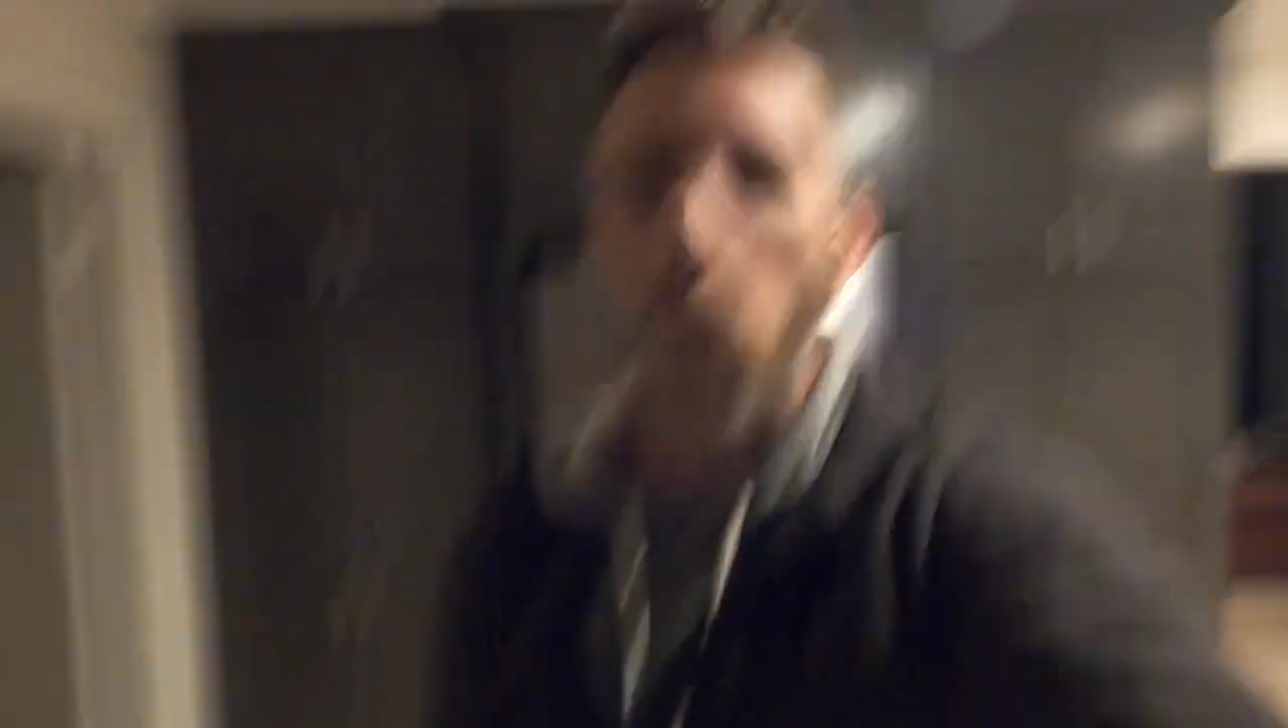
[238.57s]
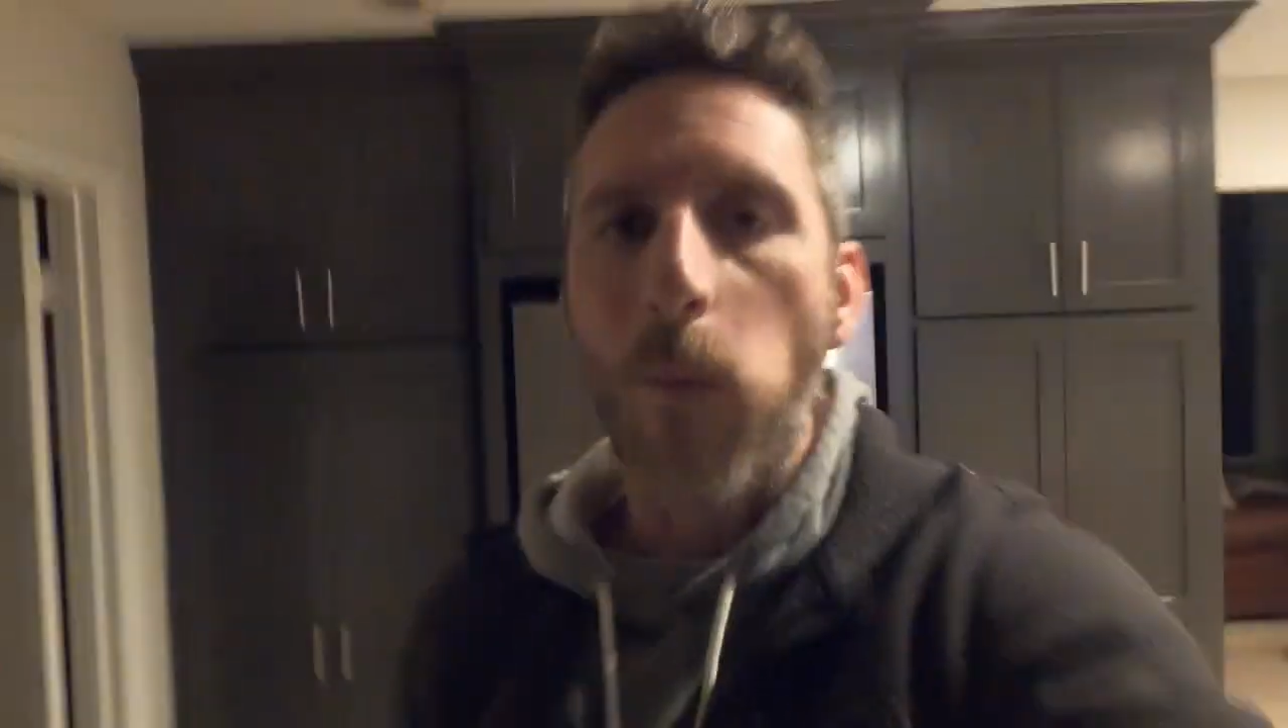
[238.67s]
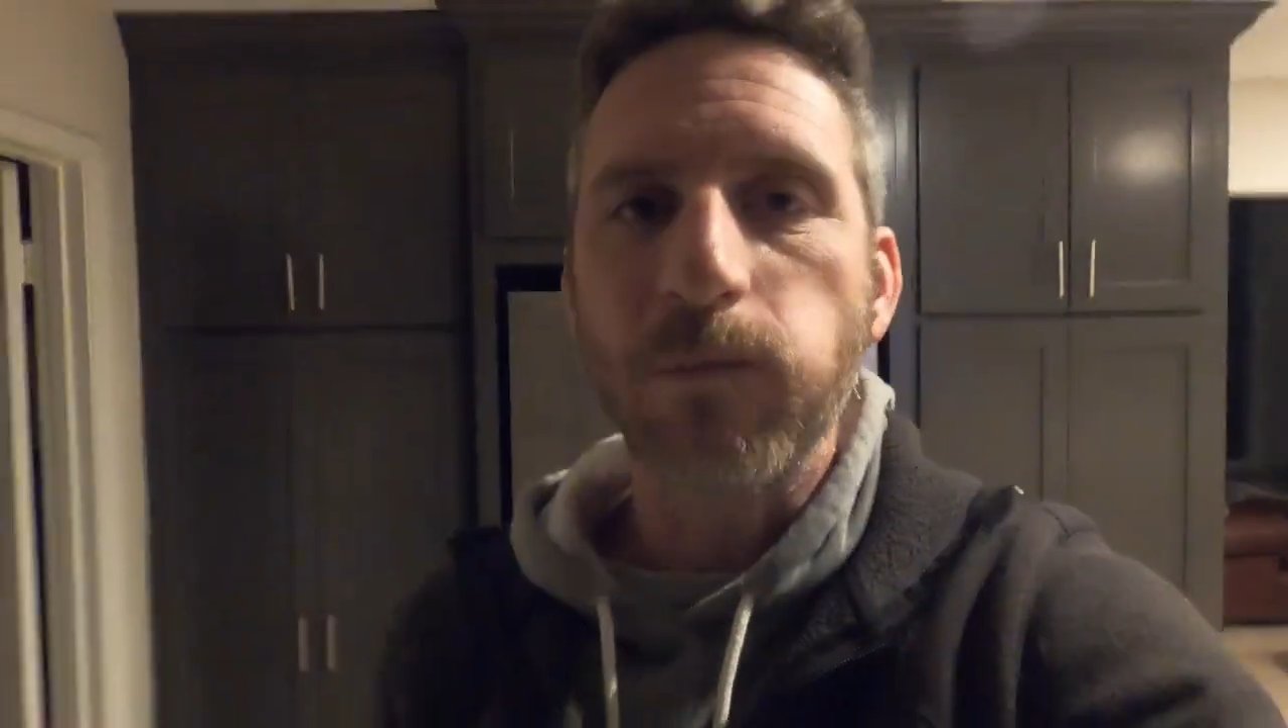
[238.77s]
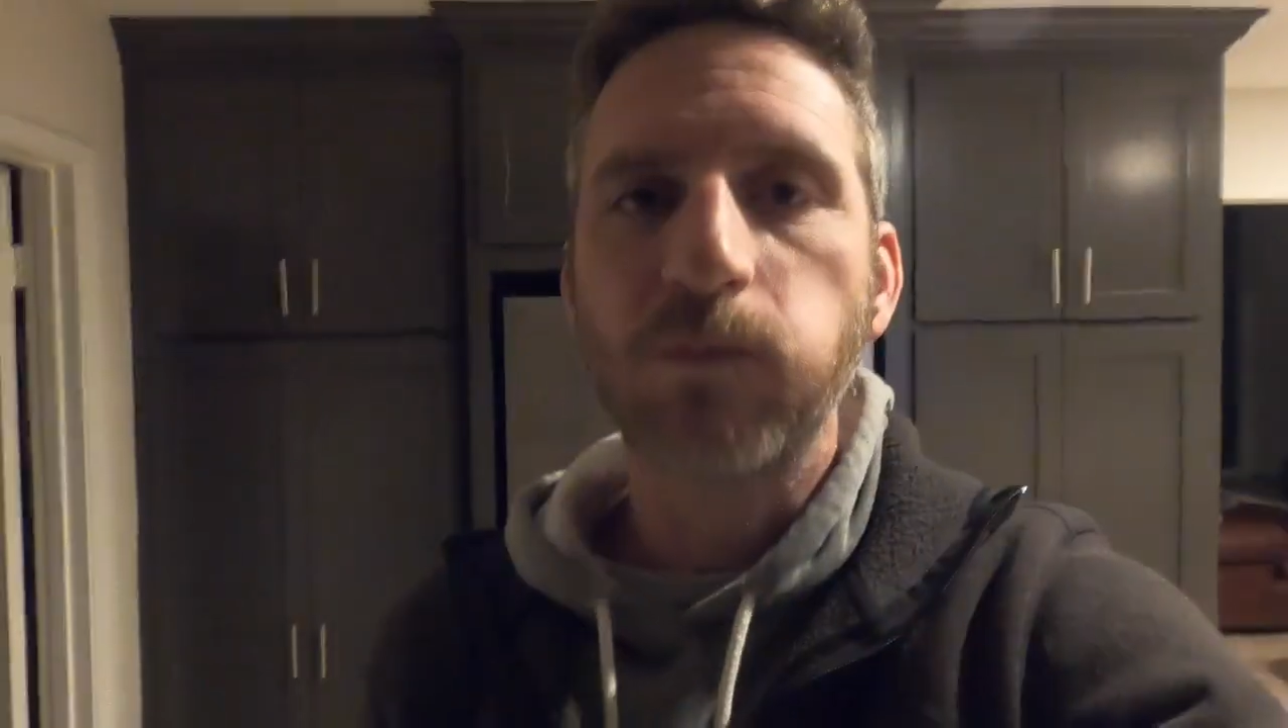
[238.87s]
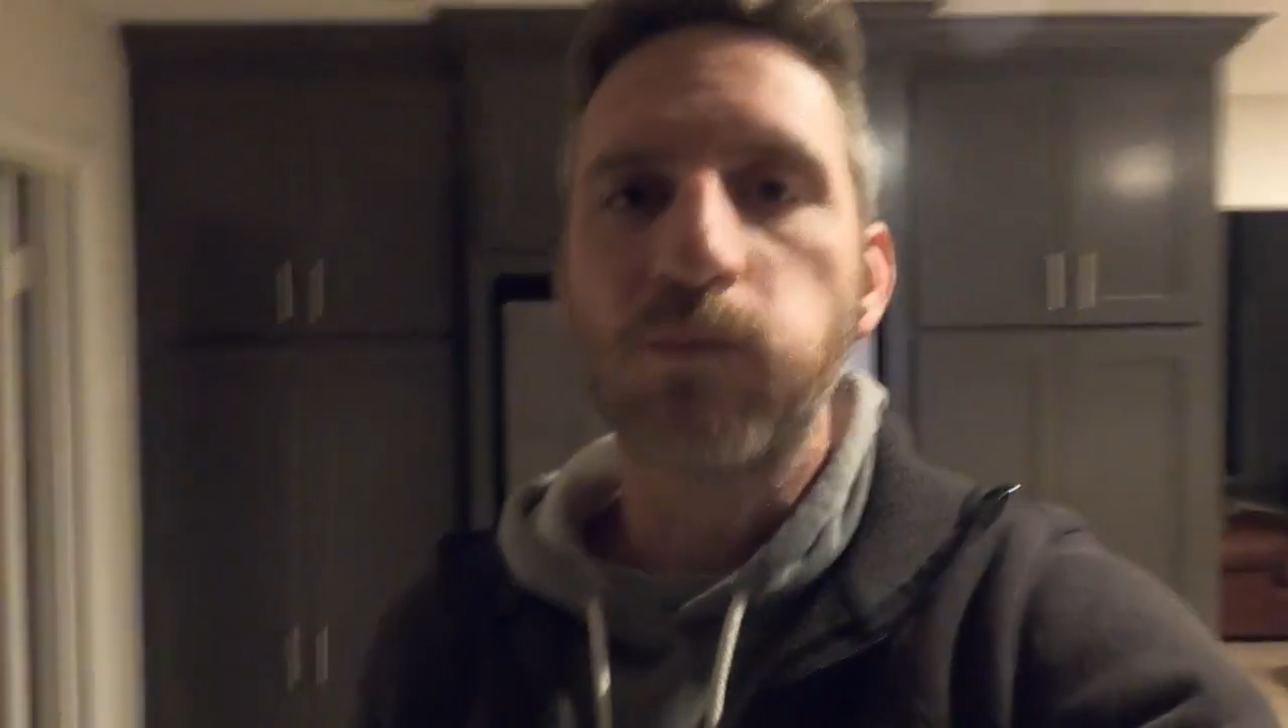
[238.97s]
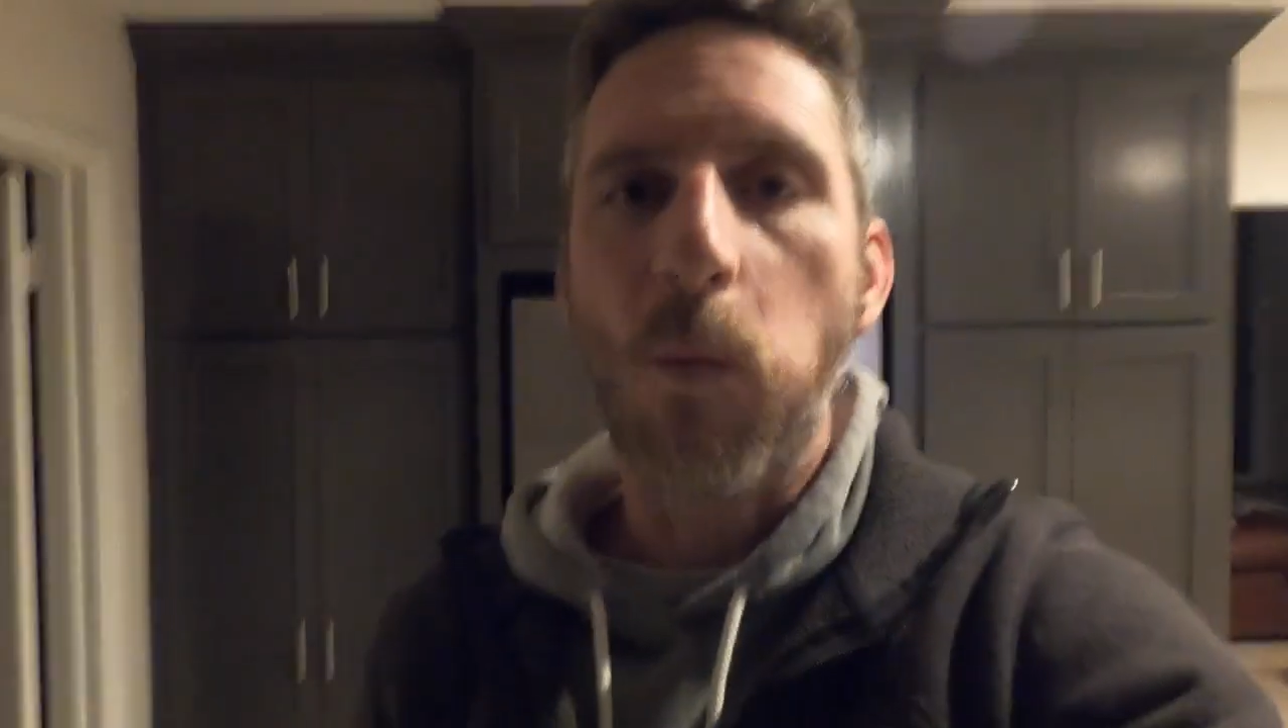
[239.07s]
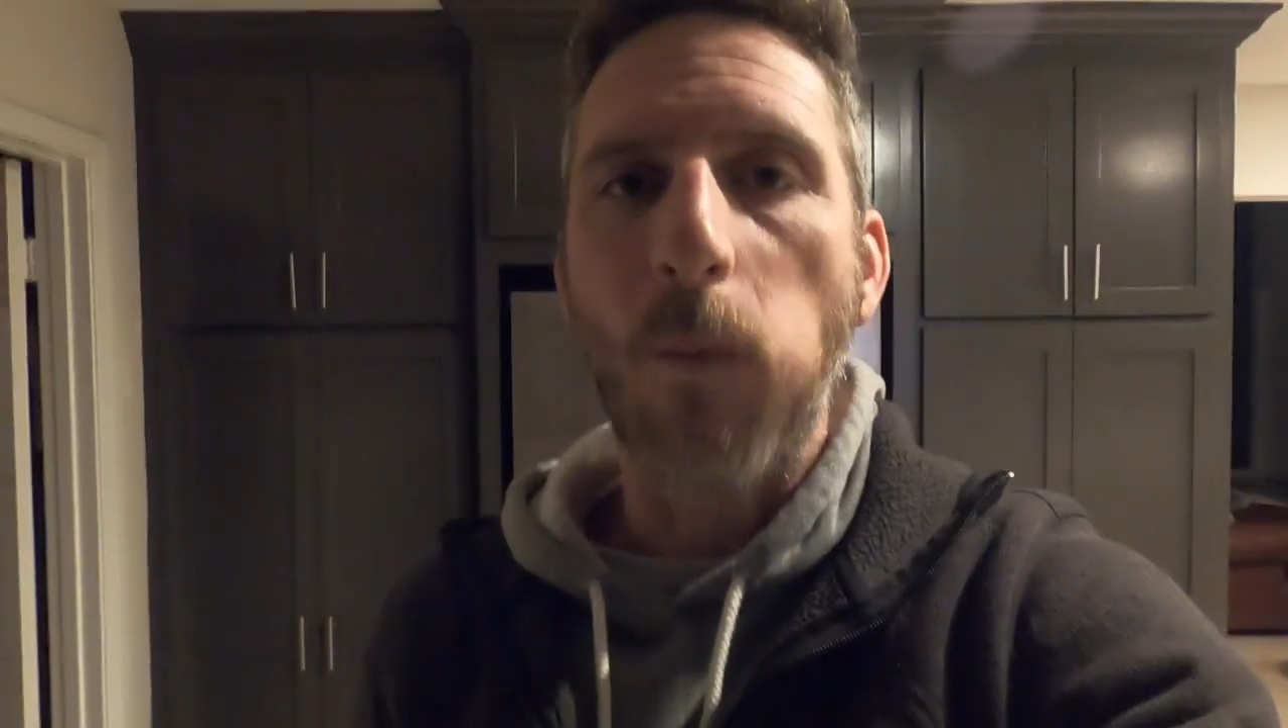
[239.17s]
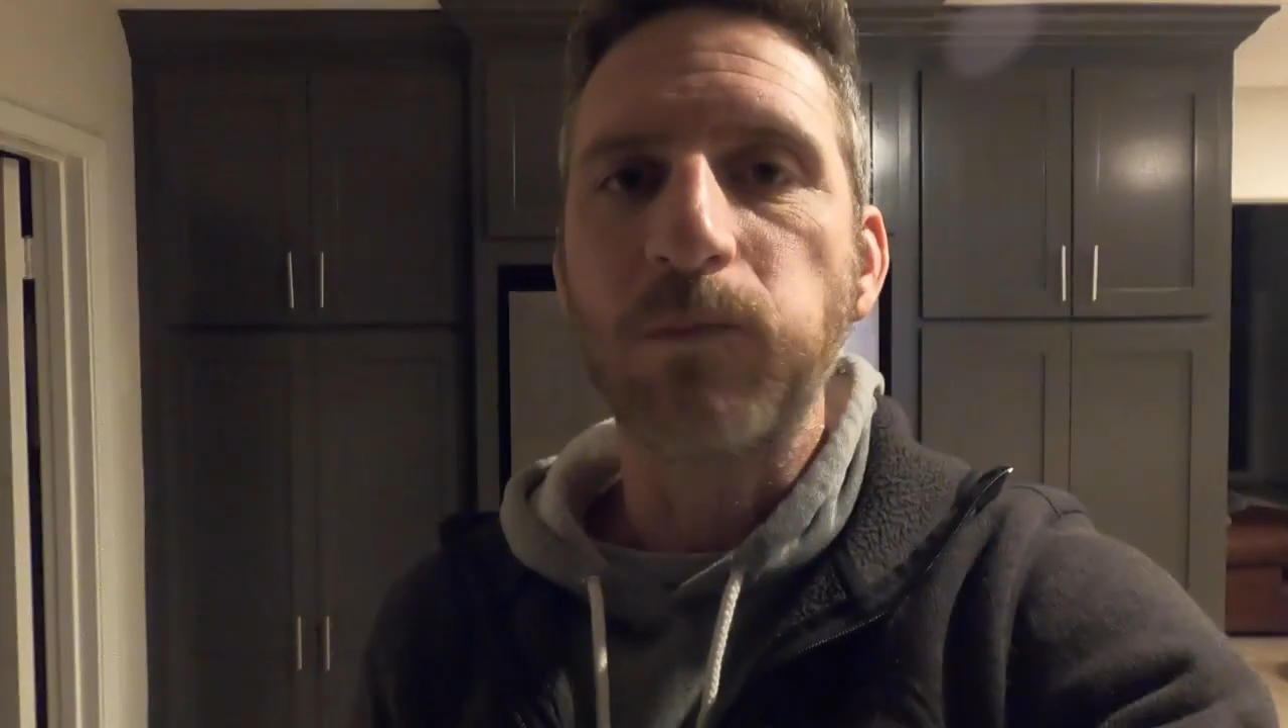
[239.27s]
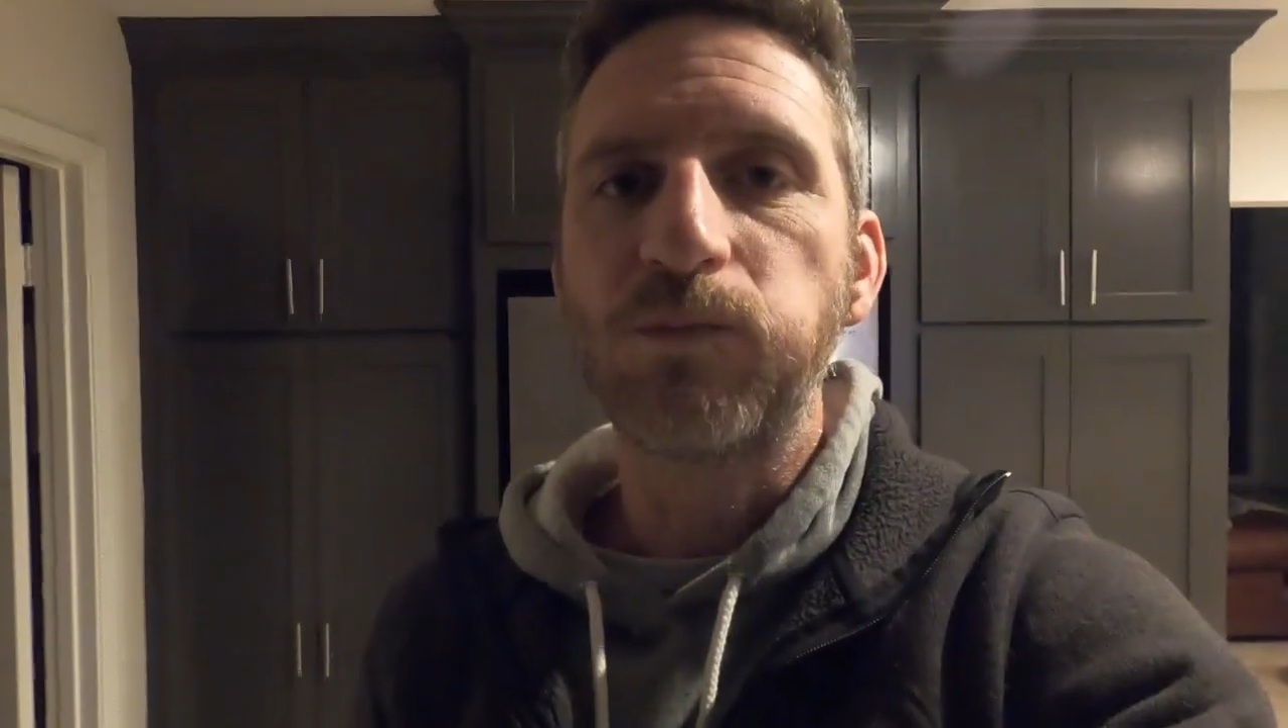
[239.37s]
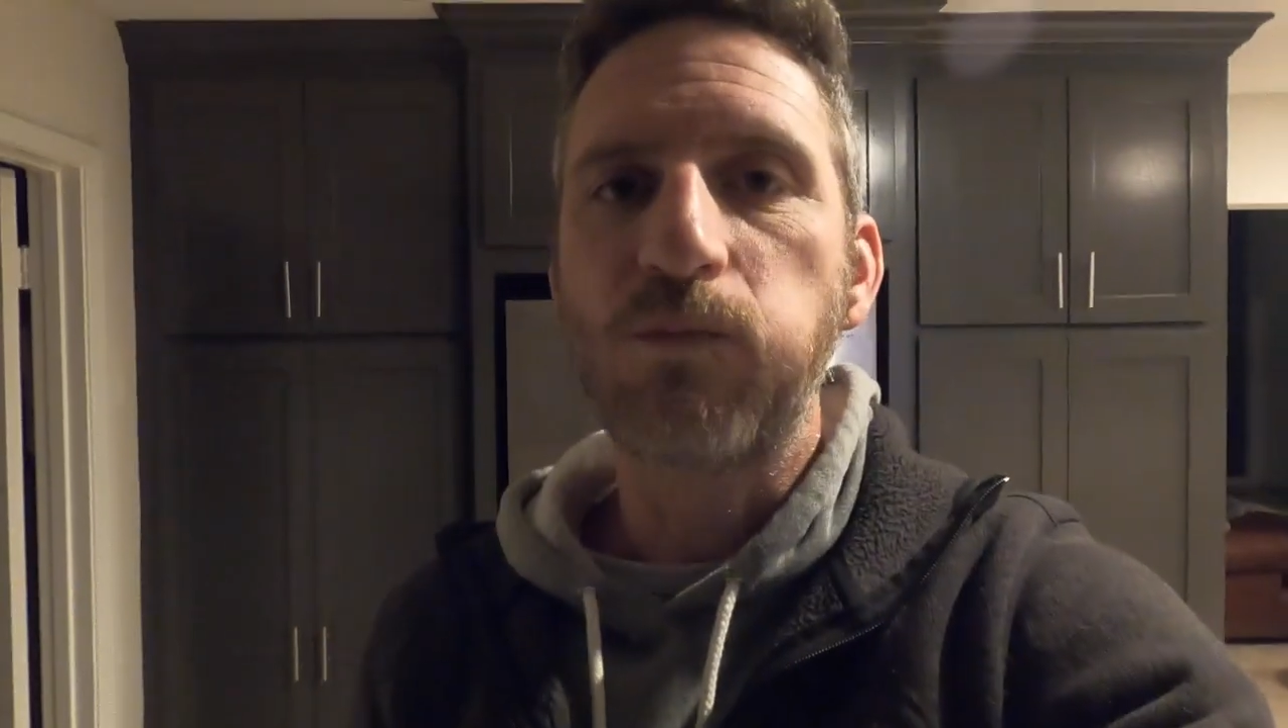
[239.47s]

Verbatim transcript: doubled again.